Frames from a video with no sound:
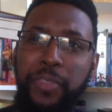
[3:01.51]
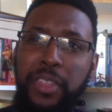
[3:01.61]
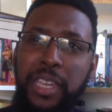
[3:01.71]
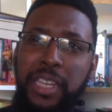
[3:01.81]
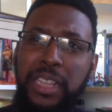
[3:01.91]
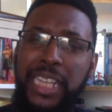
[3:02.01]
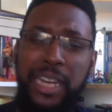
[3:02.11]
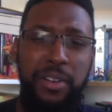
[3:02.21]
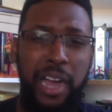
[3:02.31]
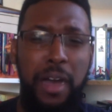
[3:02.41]
the
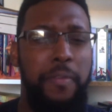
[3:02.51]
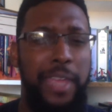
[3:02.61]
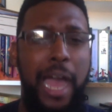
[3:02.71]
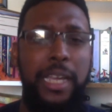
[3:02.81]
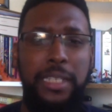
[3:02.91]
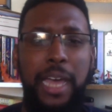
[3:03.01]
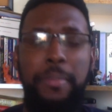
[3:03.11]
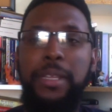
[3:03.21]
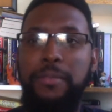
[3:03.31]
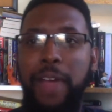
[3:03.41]
leader of the Yakuza, I
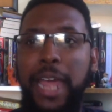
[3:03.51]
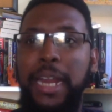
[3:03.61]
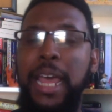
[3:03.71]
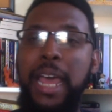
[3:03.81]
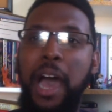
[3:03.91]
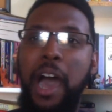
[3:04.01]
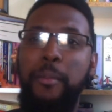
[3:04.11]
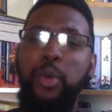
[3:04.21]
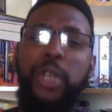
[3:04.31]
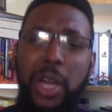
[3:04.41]
believe, right,
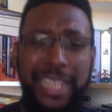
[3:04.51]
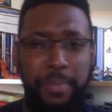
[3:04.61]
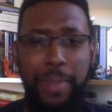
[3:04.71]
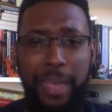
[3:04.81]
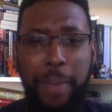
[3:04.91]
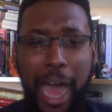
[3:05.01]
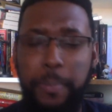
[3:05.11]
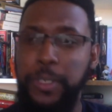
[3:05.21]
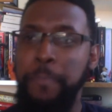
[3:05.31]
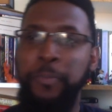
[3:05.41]
who he calls like
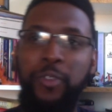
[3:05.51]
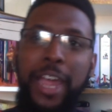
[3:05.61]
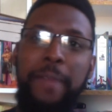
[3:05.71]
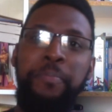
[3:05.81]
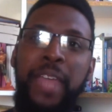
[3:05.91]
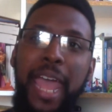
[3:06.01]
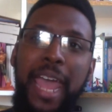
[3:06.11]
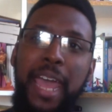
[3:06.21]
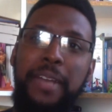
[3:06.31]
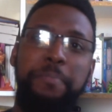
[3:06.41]
Pops, right,
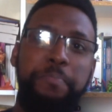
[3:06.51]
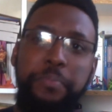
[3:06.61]
and